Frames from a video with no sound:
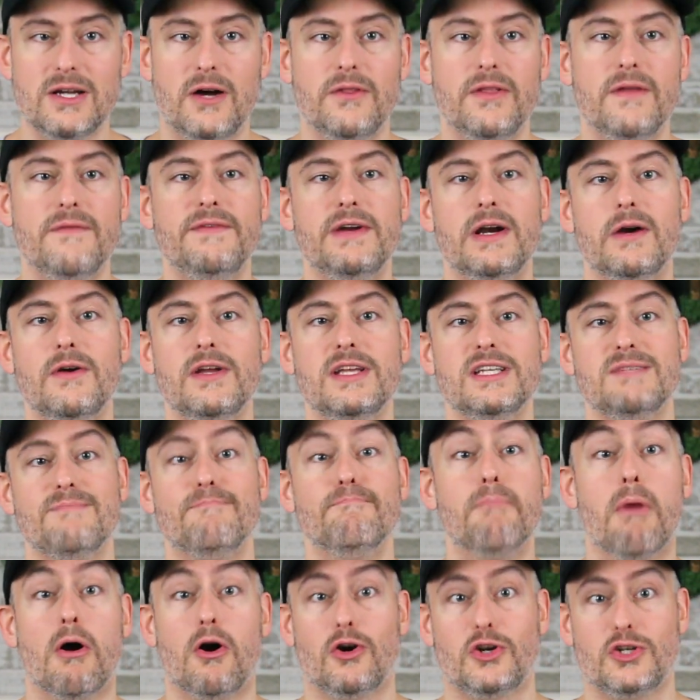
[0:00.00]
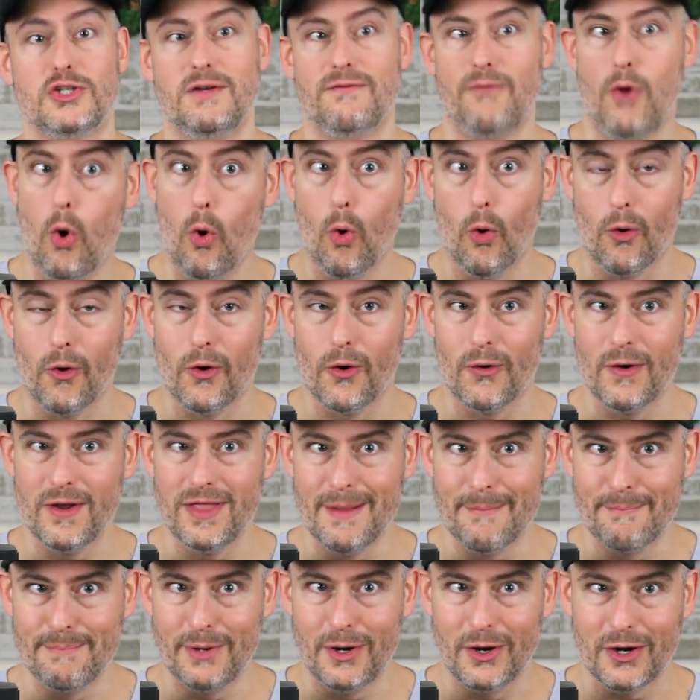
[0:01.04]
on the various marks of horror in
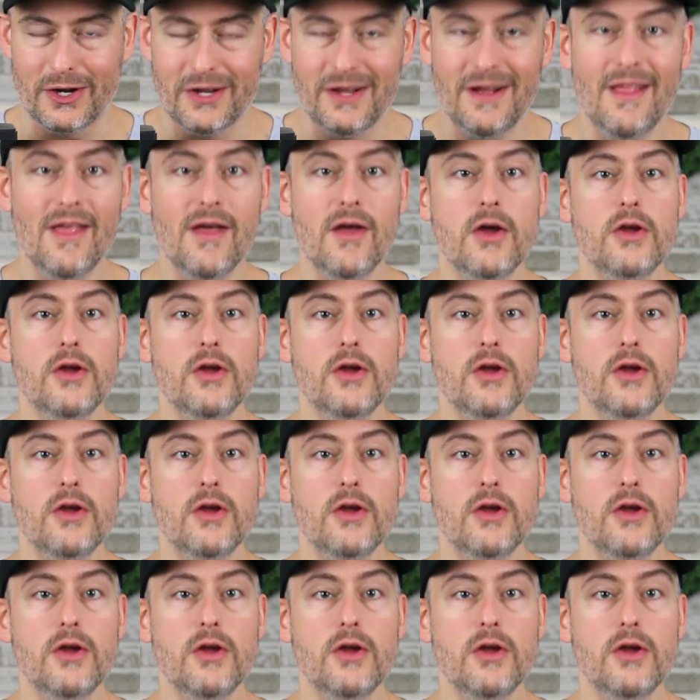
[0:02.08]
the book.